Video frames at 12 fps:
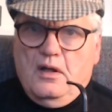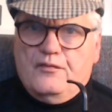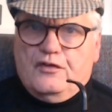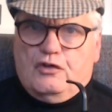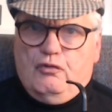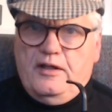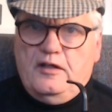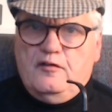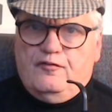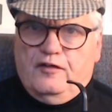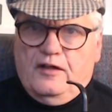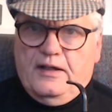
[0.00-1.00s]
The green
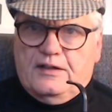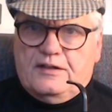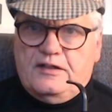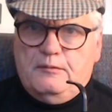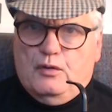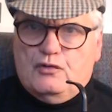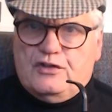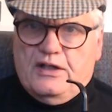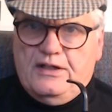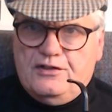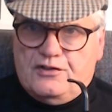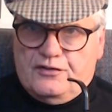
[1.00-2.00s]
flakes he put into